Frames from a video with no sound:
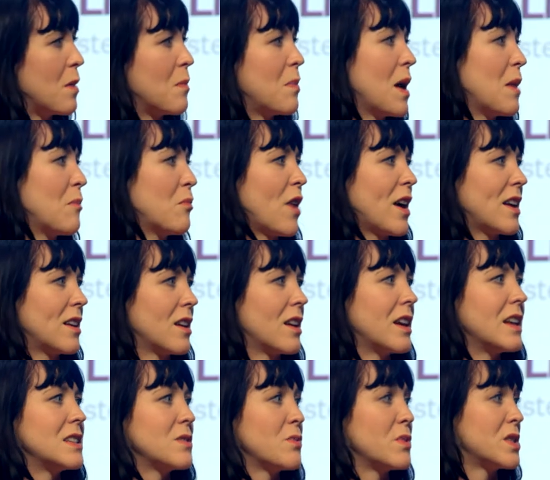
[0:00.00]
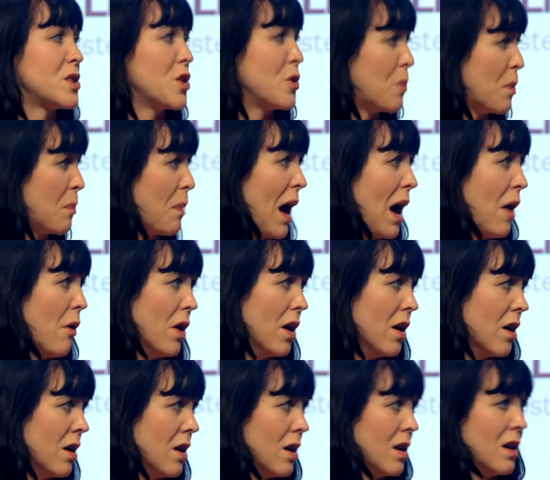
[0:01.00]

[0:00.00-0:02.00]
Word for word: being pregnant into a superpower,